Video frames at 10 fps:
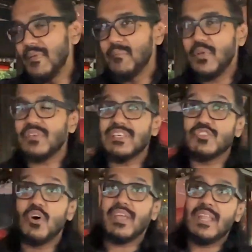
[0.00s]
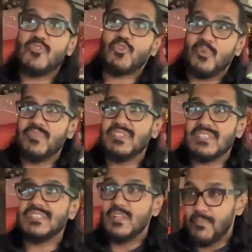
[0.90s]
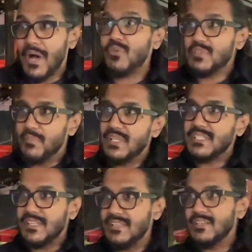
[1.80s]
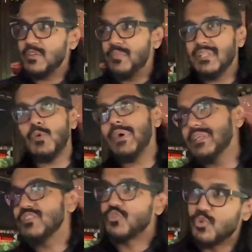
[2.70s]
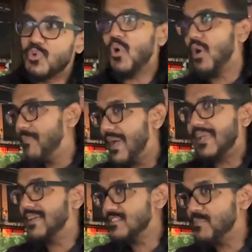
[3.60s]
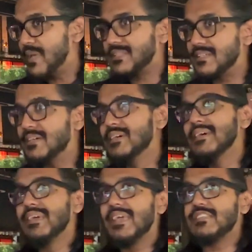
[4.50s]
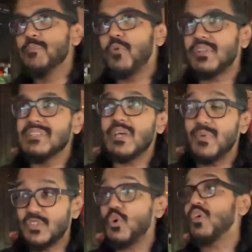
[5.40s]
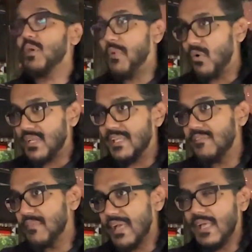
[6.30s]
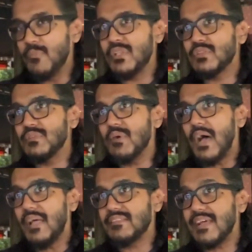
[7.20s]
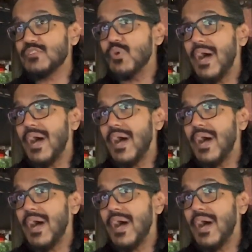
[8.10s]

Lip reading: because there's not enough conversation about the Malaysian Indian community, whether it's good or bad. It doesn't matter. It's important that we talk about it and we try to